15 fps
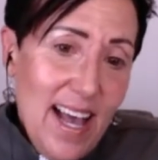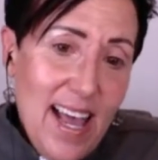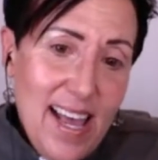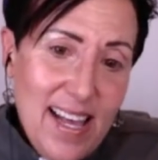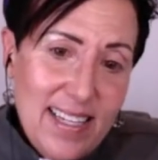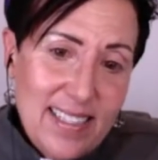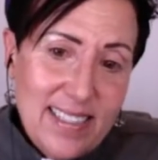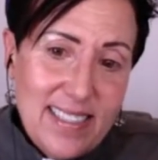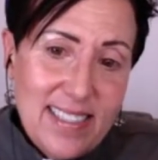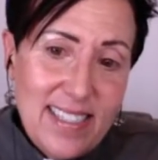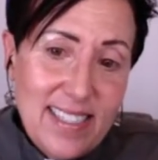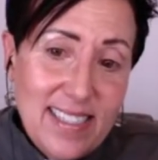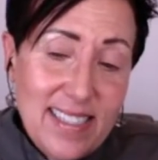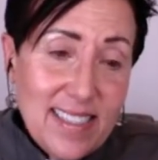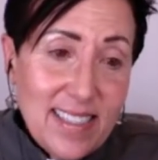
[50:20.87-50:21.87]
And
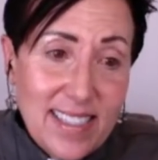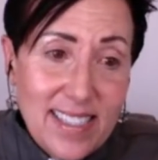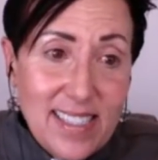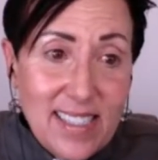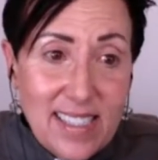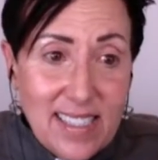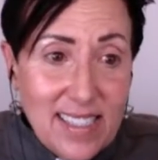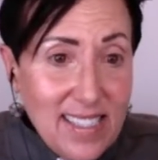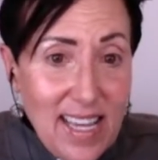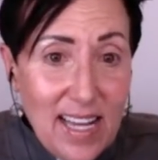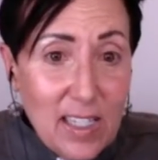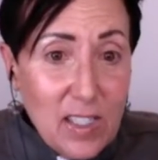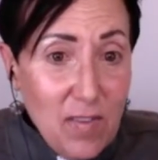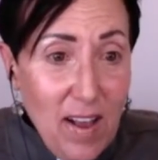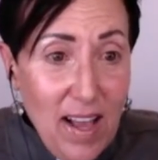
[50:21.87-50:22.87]
it's delicious. It's
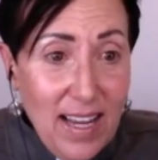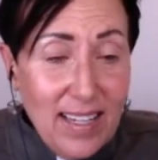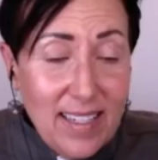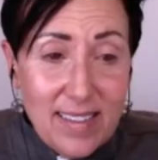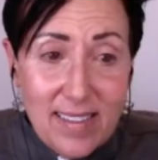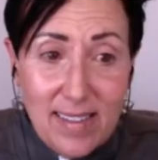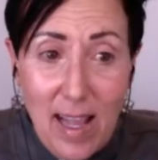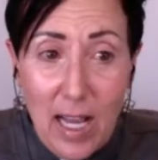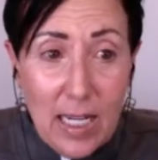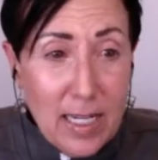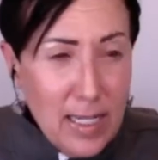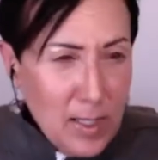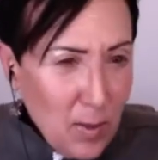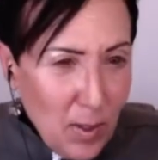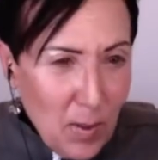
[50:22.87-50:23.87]
satisfying. It's not going
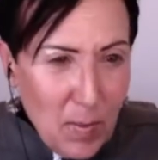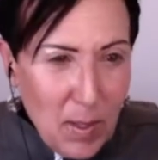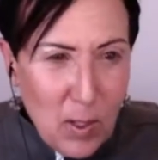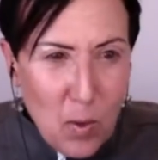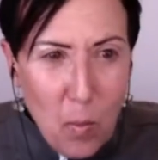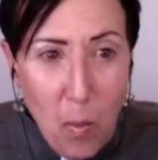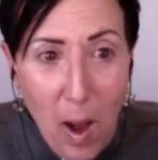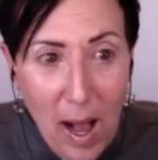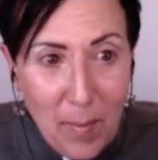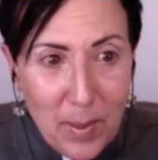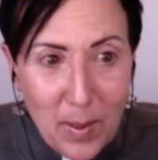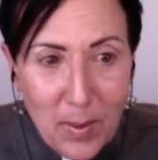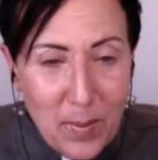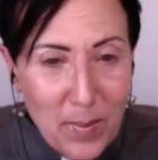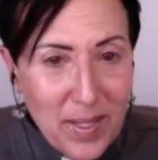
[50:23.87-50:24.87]
to necessarily make you
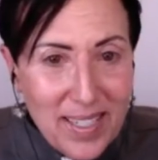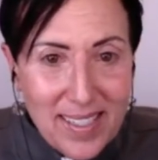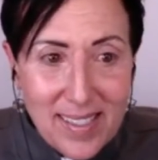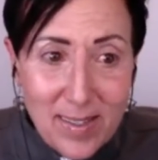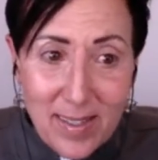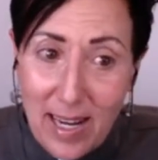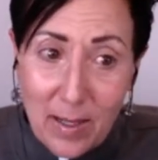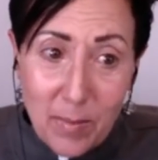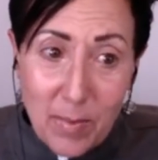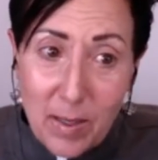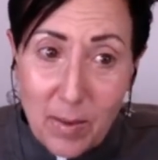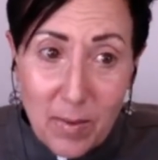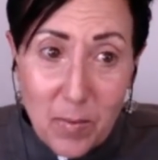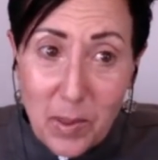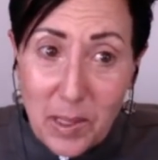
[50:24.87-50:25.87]
popular because you're not going to be
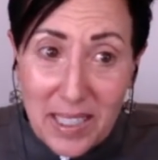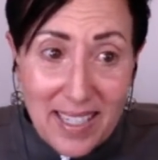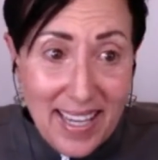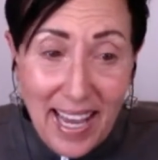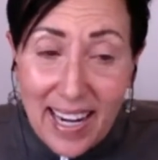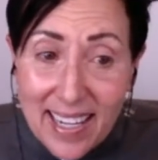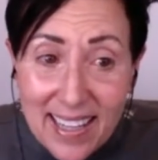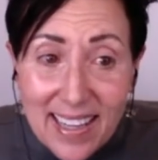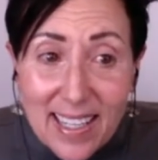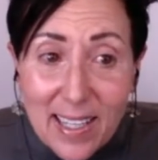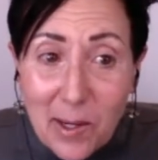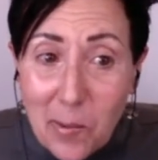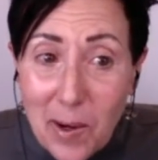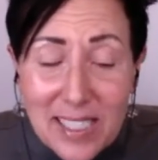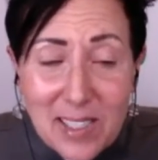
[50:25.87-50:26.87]
able to really get anything
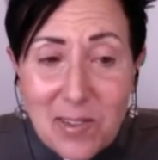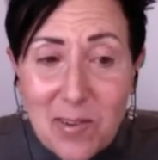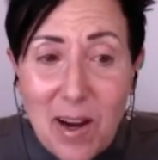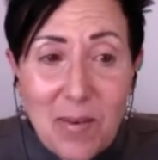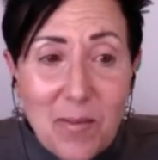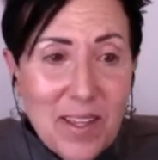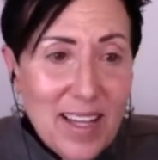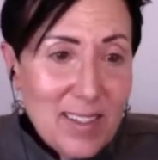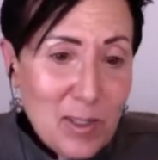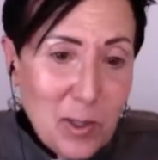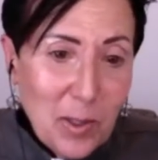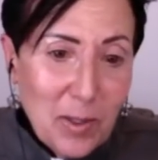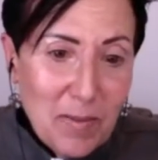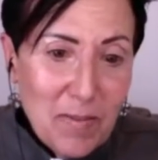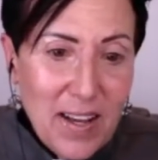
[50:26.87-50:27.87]
in a restaurant without
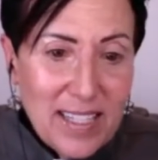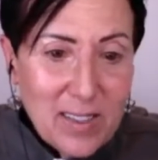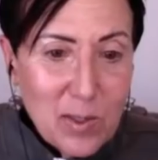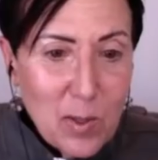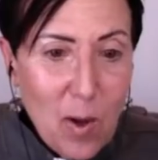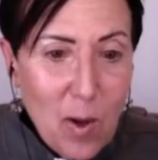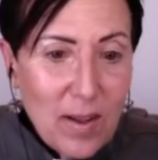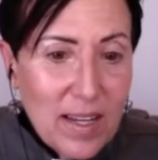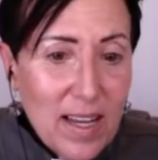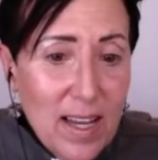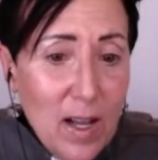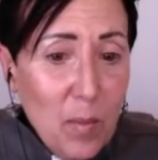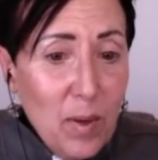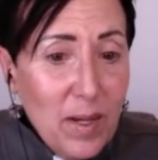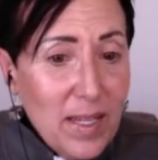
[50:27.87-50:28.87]
sugar, fat, and salt.
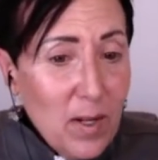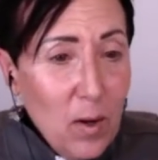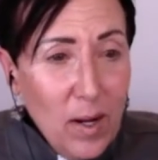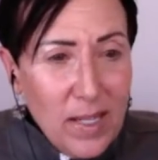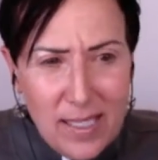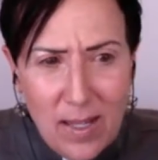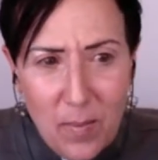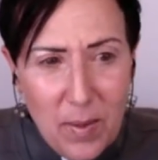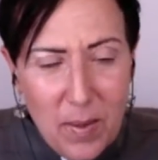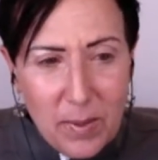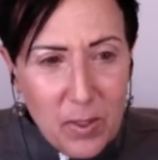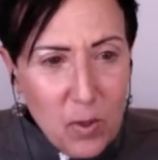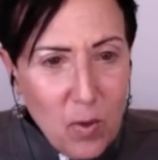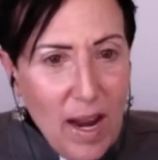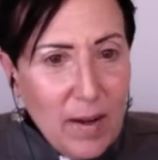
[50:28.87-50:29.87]
But, you know, I tell
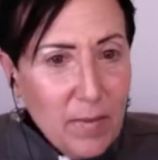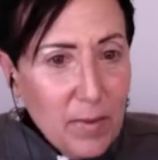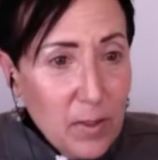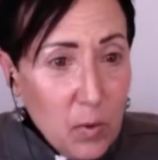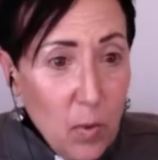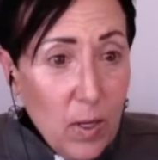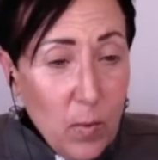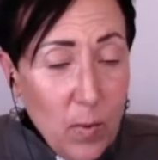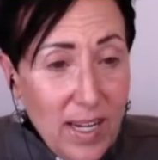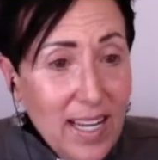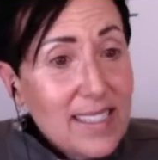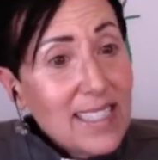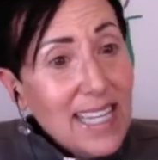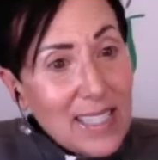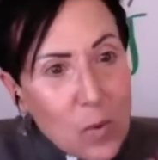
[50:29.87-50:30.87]
people try it for 21
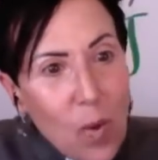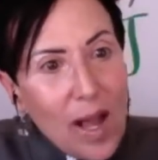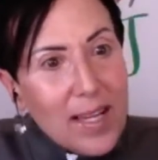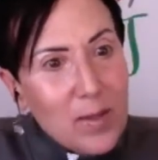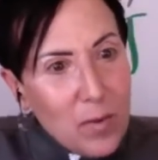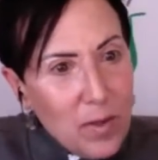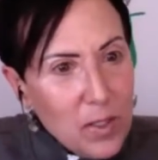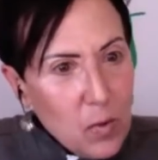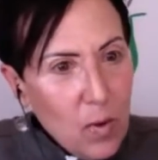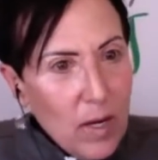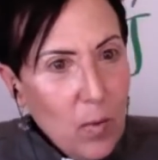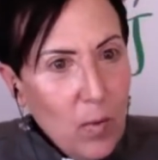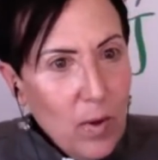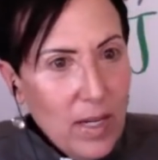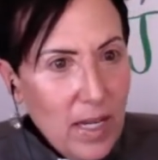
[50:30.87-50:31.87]
days. That's why I do the
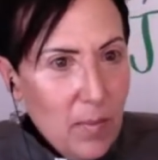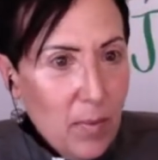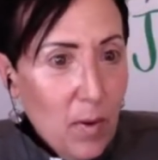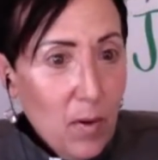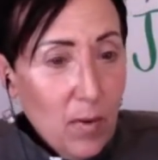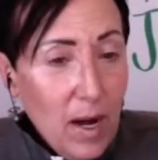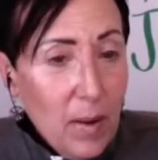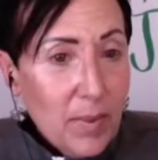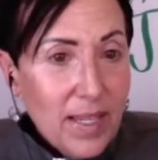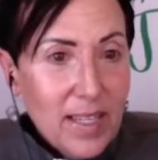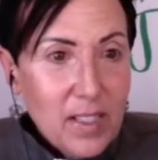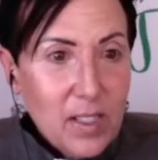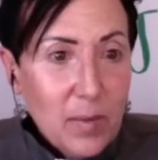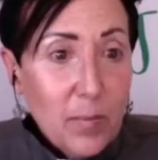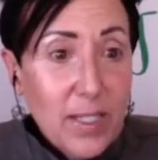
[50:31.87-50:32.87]
21-day program,
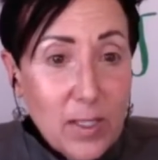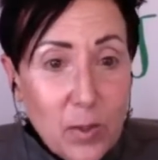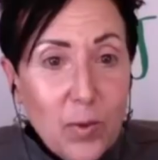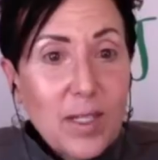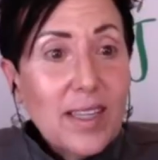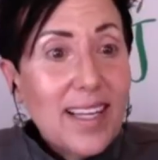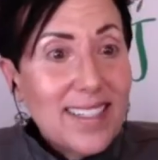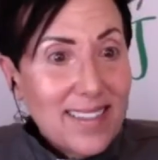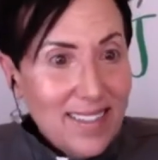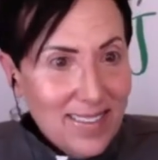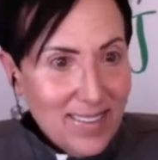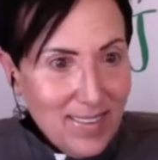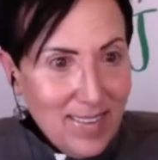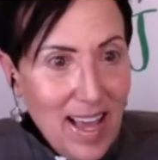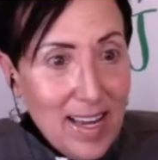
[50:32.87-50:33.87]
because if we do it like
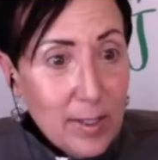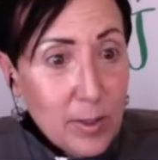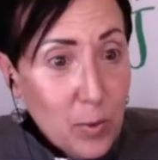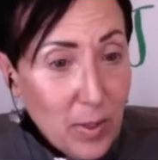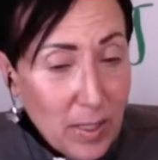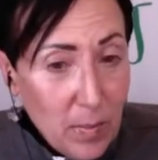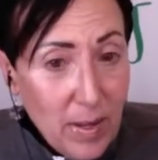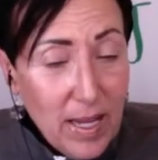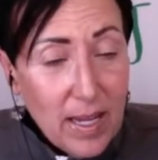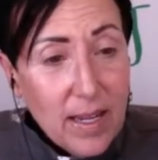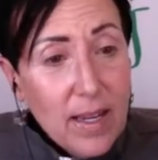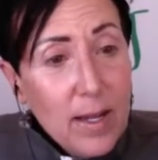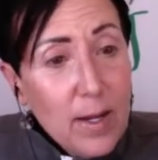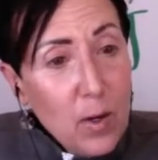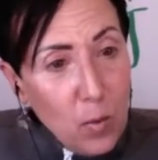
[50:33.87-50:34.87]
Dr. Lyle tricked
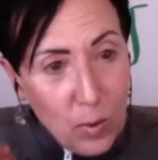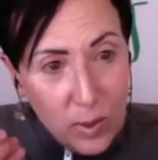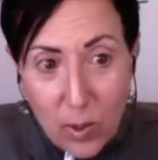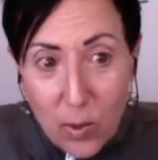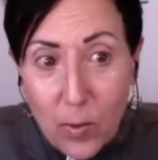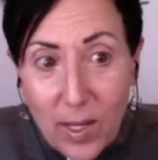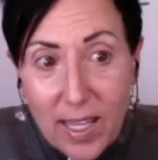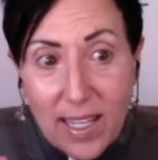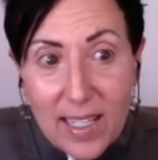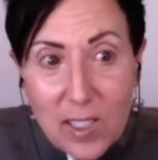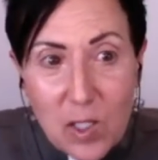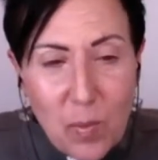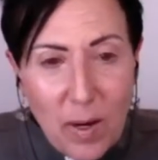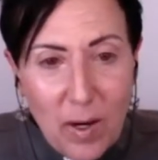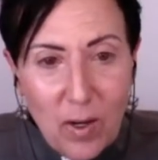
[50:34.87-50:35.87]
me, we're doing an
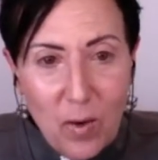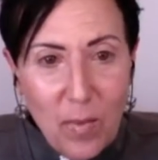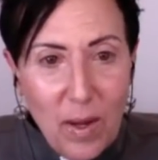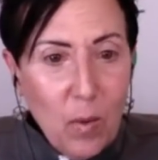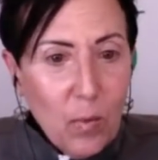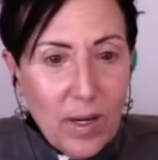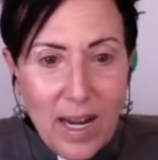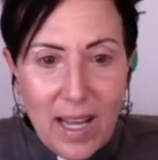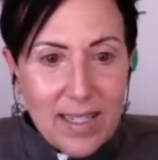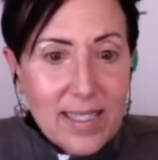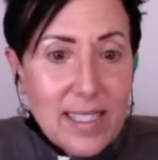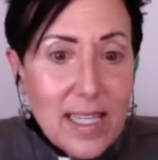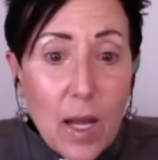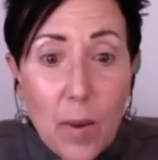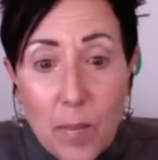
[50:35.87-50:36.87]
experiment. We're not going
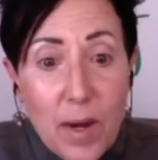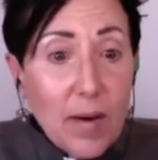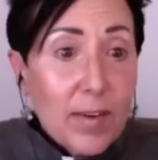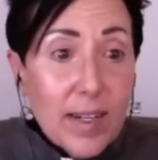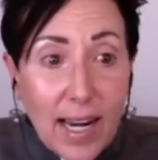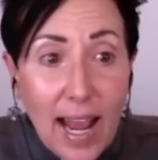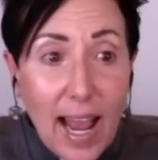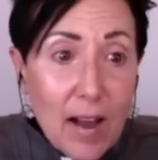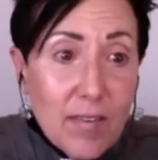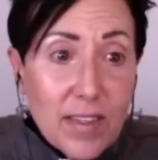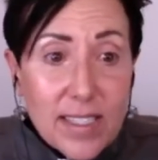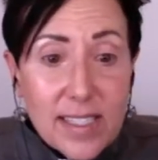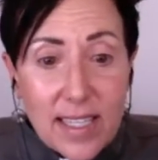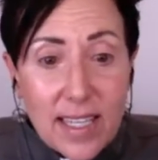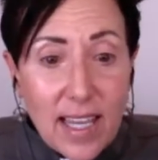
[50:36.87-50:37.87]
to say, I'm never going to have
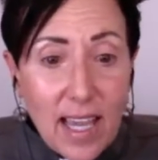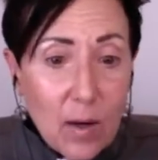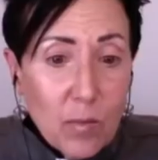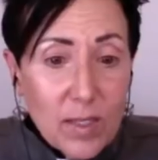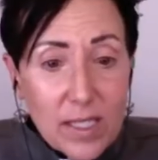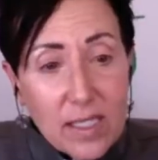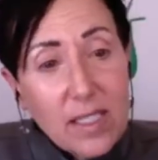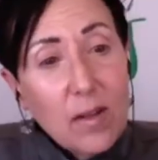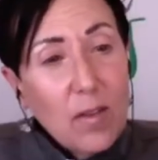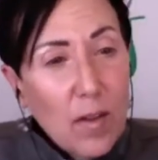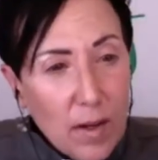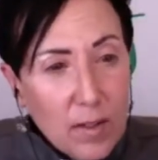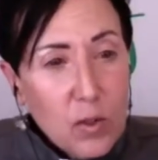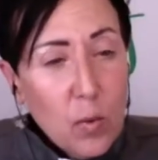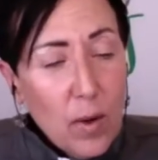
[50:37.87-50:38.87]
this again. We're going to
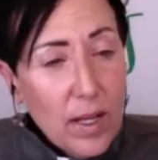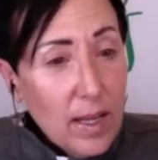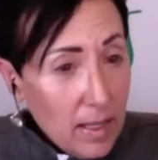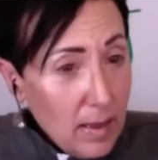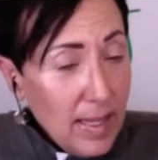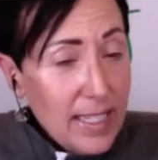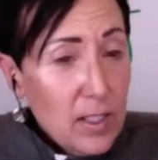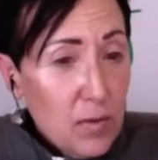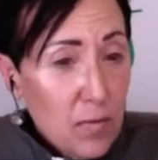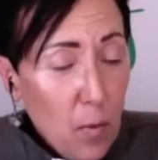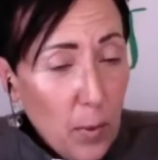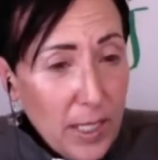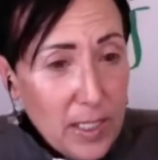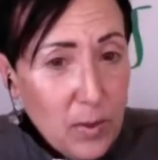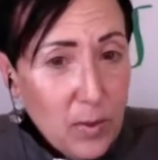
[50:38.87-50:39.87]
look, Lent's
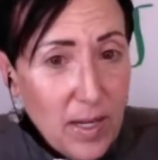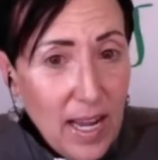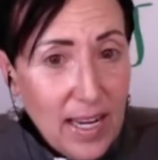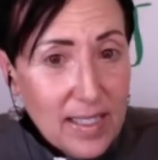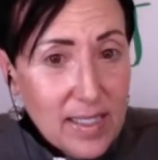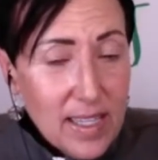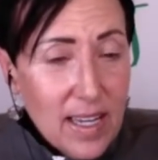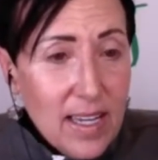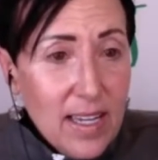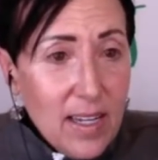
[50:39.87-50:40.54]
42 days.